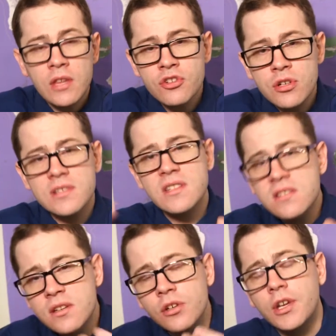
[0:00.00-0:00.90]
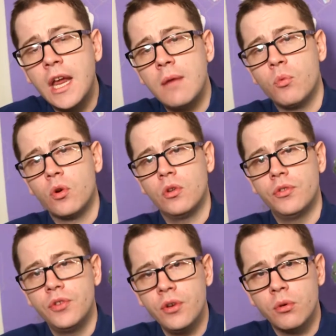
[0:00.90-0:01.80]
they should exist in your game world
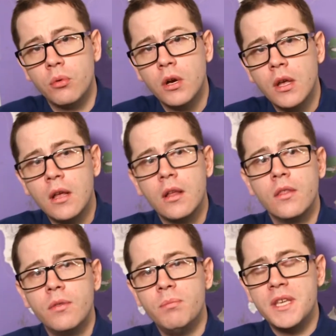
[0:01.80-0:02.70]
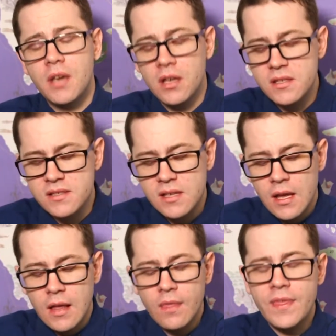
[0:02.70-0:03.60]
too. Because
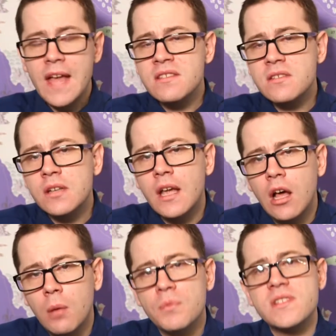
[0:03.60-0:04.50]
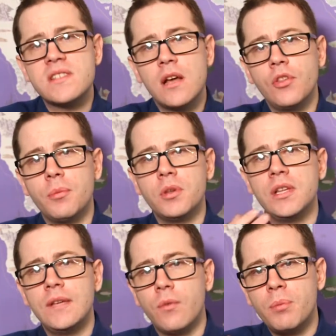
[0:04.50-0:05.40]
that's going to help sell the
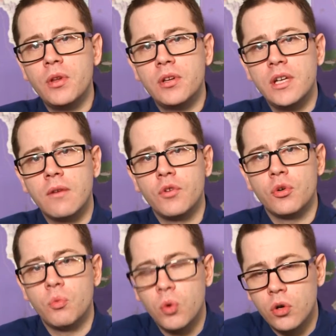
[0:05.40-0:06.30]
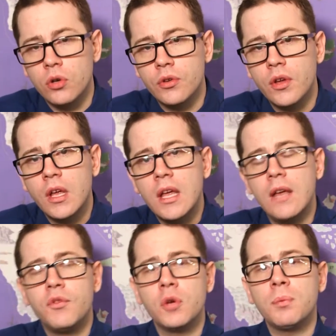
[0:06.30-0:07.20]
believability of your world.
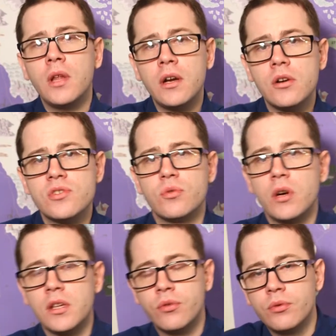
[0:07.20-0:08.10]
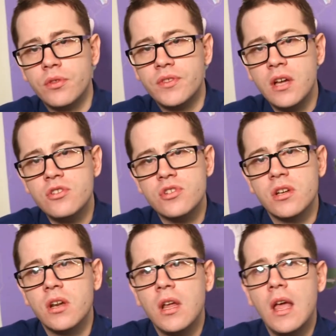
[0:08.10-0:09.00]
If your players are running through the
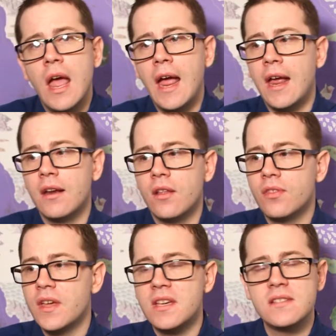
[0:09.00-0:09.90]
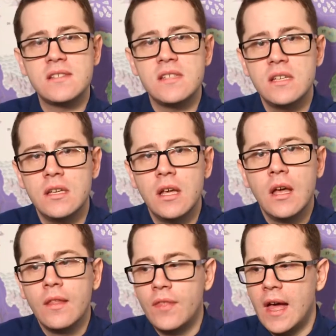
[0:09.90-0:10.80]
dungeon and they see
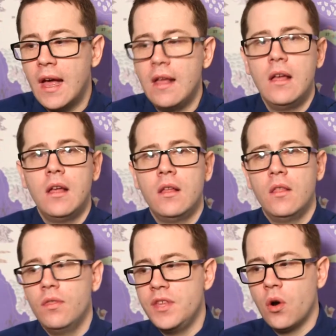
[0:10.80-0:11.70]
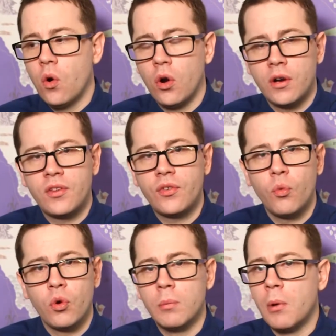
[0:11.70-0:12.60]
that the orcs
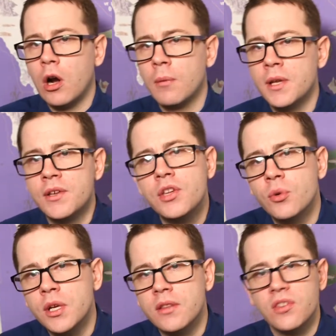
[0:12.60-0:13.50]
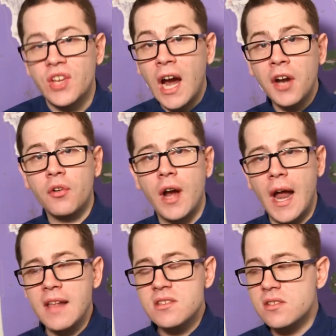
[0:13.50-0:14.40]
were barbecuing the dire
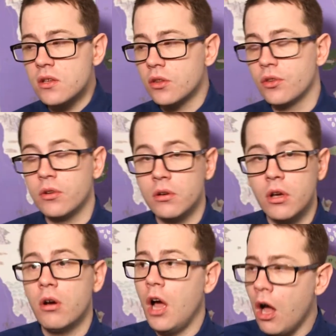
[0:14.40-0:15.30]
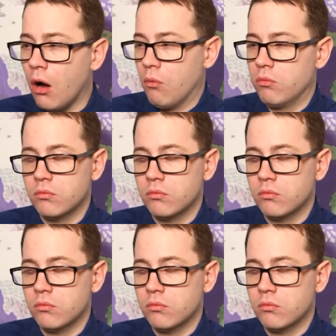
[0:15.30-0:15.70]
rats, they're going to go, oh,